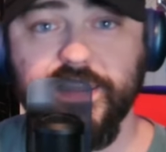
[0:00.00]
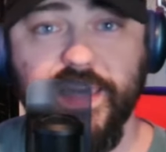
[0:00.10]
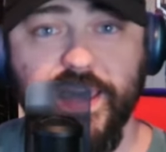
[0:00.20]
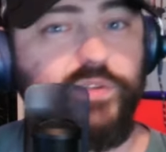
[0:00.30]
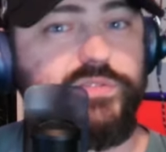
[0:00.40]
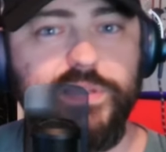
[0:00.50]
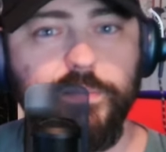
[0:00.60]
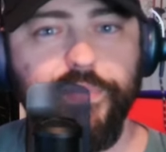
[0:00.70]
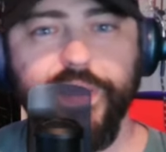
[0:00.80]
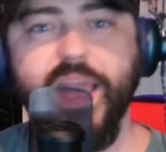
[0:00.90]
that or
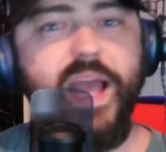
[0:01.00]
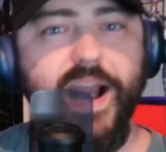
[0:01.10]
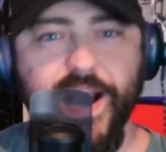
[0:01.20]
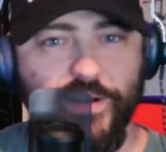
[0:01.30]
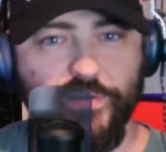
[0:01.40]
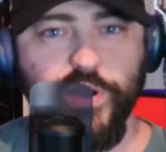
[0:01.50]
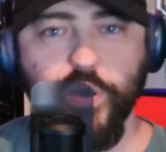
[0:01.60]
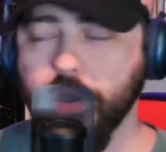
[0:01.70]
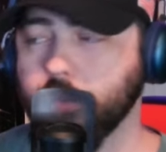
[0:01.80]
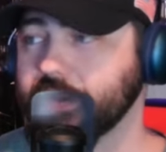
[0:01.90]
something. I don't
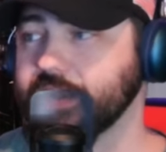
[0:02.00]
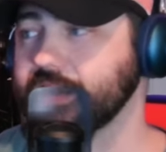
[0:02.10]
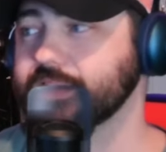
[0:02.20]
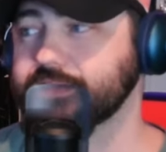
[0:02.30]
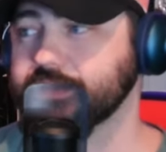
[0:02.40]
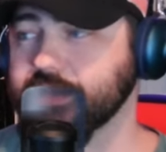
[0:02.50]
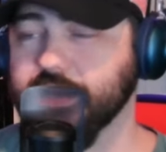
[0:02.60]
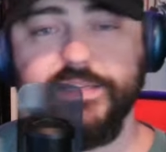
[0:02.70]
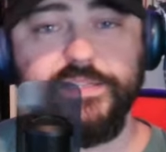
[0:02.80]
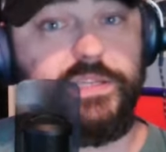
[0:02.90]
know. But innocent
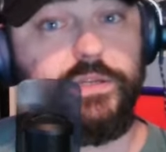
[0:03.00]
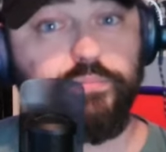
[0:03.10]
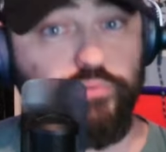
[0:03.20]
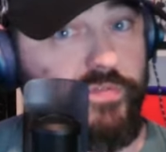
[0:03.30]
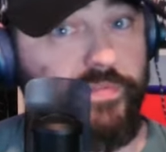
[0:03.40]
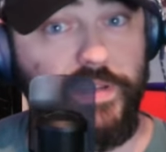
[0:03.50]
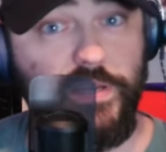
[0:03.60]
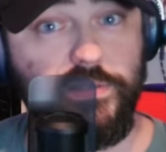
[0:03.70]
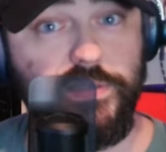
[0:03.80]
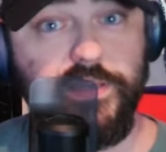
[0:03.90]
until proven
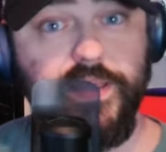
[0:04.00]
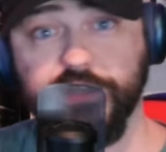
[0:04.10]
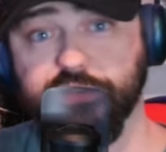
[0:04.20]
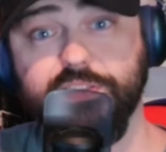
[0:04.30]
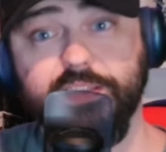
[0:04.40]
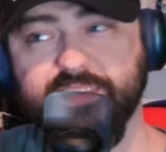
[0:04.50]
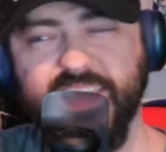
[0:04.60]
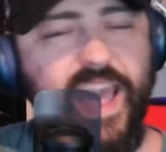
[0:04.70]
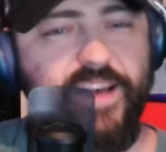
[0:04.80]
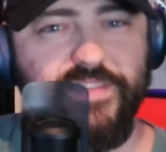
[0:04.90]
guilty, that's the
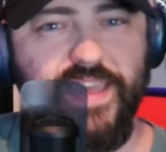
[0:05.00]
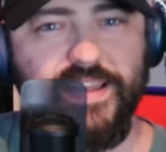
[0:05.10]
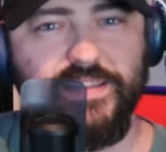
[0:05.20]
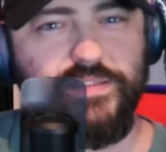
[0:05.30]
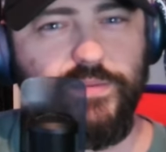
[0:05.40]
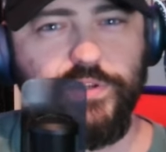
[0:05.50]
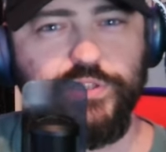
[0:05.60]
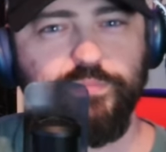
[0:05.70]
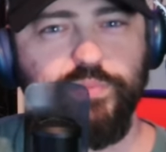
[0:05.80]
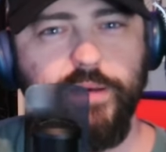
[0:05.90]
caveat that we
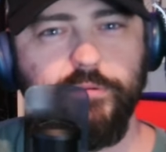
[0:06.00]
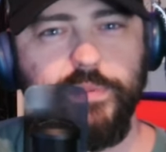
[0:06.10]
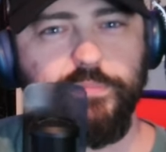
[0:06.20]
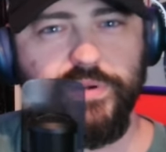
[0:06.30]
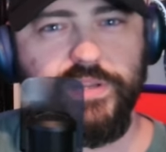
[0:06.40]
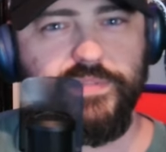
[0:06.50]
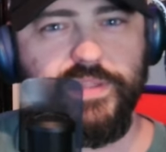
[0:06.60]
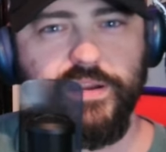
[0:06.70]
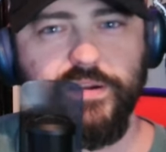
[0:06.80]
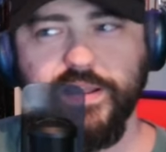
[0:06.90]
should probably put in
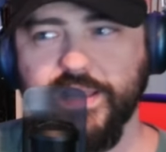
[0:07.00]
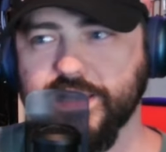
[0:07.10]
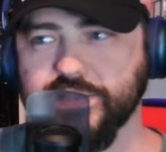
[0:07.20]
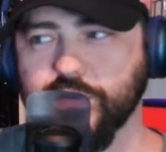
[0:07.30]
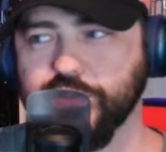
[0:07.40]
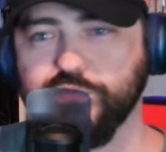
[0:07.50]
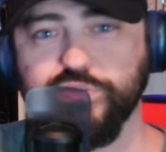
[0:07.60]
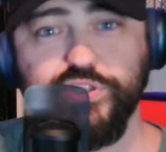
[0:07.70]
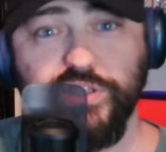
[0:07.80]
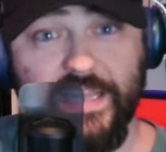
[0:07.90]
there. So she
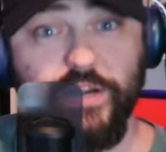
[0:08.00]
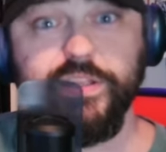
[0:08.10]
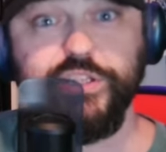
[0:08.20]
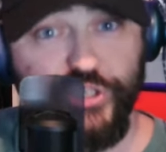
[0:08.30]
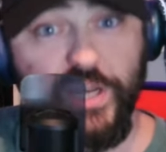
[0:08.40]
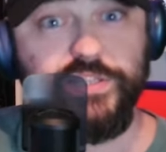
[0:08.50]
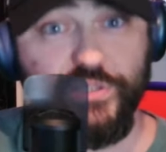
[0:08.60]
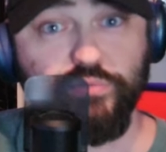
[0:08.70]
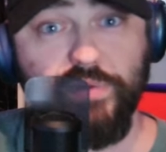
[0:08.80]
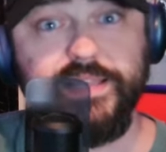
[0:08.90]
was literally
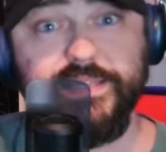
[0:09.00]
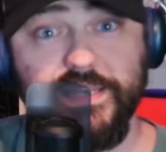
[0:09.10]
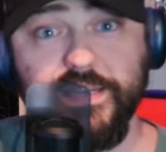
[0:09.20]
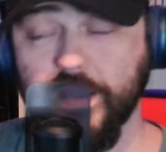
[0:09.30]
just arrested